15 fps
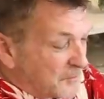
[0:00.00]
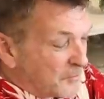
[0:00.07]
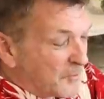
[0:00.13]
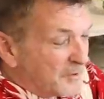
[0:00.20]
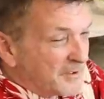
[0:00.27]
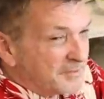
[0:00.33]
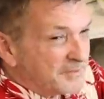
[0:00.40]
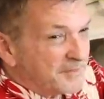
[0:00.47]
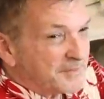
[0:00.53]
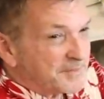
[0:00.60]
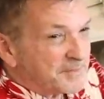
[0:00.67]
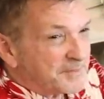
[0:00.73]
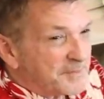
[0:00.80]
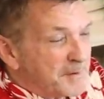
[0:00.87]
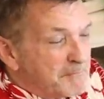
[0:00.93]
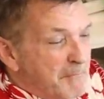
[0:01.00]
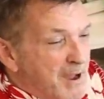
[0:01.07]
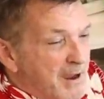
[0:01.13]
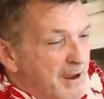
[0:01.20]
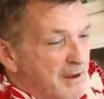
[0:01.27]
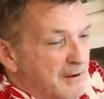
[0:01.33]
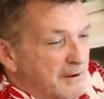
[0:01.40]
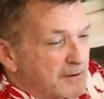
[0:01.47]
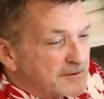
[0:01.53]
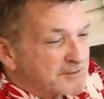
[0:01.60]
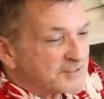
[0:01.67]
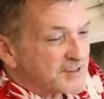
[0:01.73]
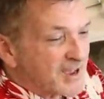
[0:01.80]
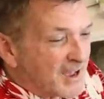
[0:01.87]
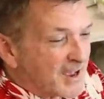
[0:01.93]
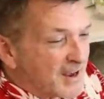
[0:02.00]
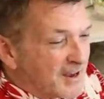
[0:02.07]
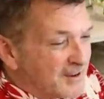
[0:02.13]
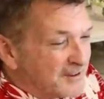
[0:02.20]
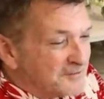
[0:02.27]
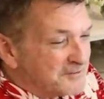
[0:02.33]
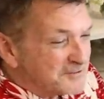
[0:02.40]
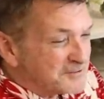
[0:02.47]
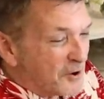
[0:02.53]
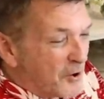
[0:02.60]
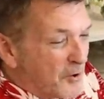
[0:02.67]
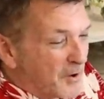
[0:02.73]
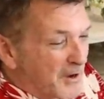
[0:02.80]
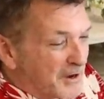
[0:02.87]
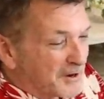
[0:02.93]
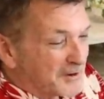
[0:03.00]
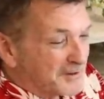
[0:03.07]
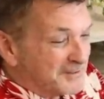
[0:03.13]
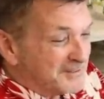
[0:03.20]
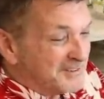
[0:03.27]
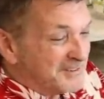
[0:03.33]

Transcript: with the minor side showing.